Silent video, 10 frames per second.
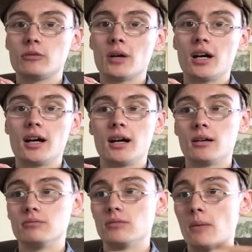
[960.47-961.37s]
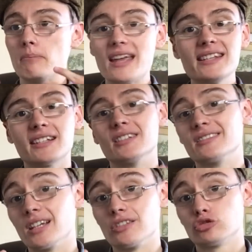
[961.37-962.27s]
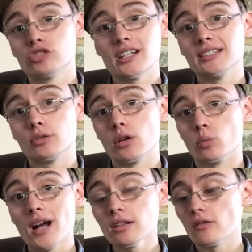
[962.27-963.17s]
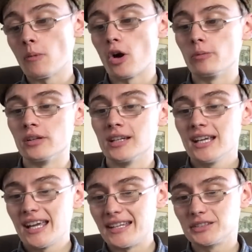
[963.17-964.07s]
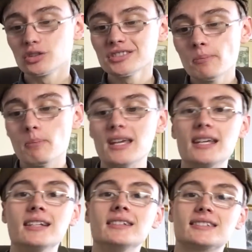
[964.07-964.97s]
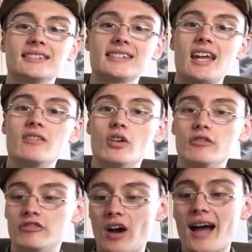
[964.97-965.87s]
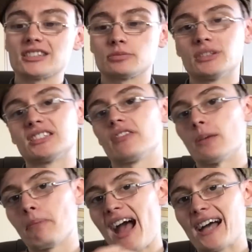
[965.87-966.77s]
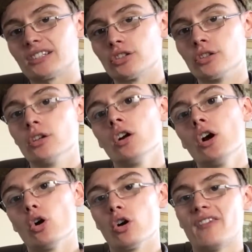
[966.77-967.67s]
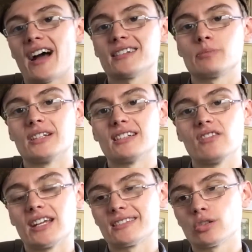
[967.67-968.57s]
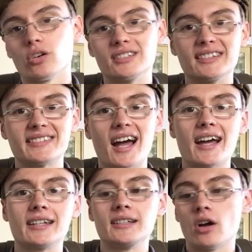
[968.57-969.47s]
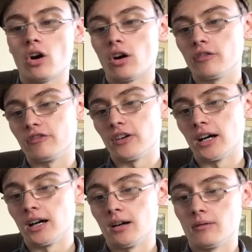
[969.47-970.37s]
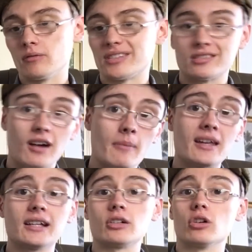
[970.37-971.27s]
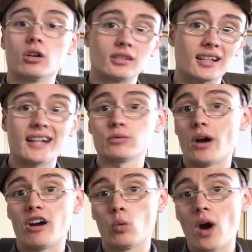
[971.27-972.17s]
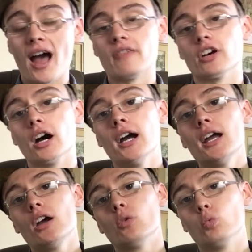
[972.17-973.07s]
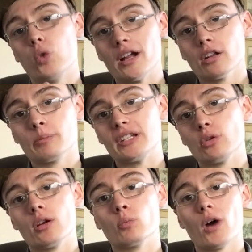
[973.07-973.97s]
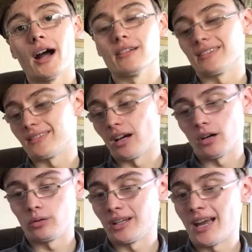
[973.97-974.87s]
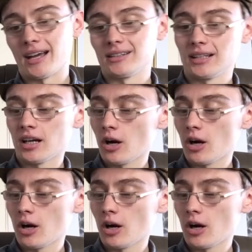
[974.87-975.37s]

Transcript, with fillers: from a, a, a, makers that is really doing well at the moment, it doesn't mean to say that that specific pattern or that specific sort of design of uh, ceramic or glassware or whatever will be doing well. So yeah, you